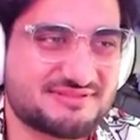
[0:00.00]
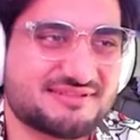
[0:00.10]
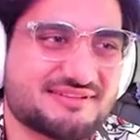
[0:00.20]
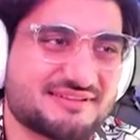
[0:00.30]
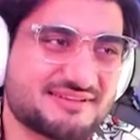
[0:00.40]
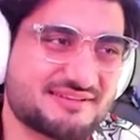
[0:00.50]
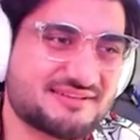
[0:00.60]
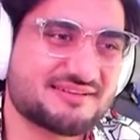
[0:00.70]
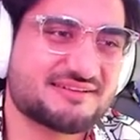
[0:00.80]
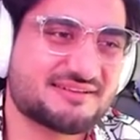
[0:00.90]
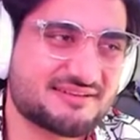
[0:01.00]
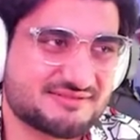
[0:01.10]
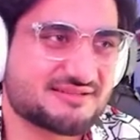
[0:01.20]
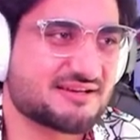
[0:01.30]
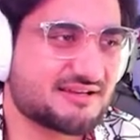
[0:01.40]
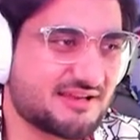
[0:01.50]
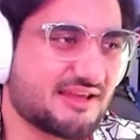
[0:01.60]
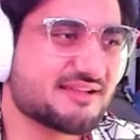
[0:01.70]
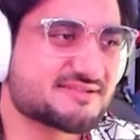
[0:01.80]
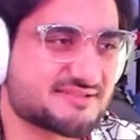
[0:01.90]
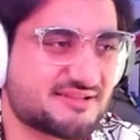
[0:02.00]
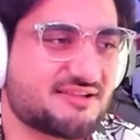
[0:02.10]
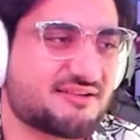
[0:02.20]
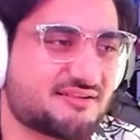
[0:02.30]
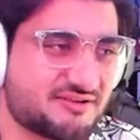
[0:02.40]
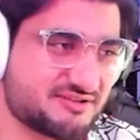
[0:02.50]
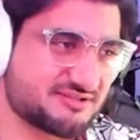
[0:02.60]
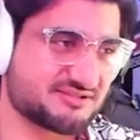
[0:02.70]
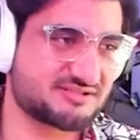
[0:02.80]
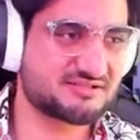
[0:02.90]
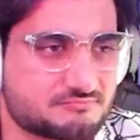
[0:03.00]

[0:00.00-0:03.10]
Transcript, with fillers: Yeah. Got 8 cylinders.